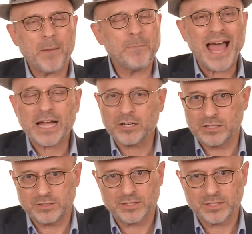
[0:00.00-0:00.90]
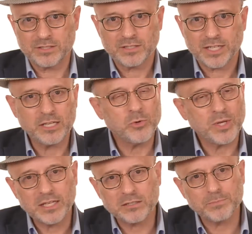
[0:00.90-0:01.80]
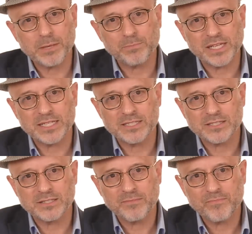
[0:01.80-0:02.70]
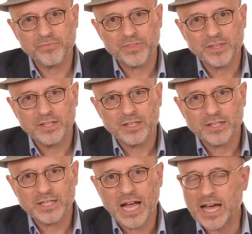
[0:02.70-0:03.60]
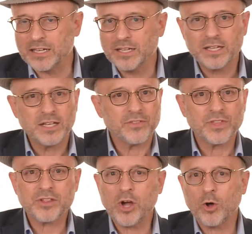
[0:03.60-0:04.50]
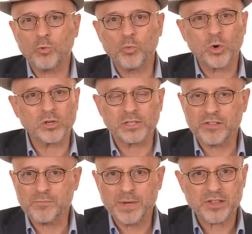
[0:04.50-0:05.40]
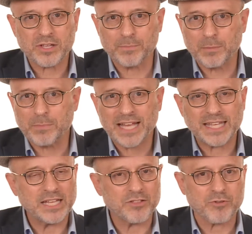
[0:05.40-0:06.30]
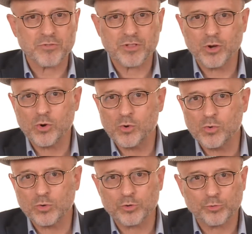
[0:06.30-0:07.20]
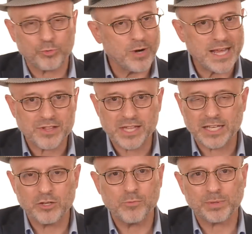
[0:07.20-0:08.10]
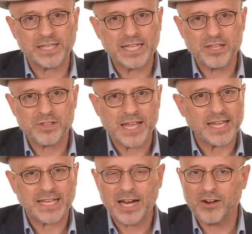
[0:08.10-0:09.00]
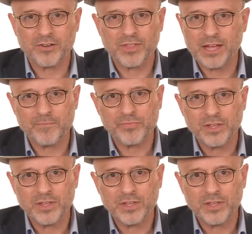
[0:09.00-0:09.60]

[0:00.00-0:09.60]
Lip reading: back hurts. Can you heal me, please? God, This whole world is messed up and my kids are so crazy. Can you please take care of them?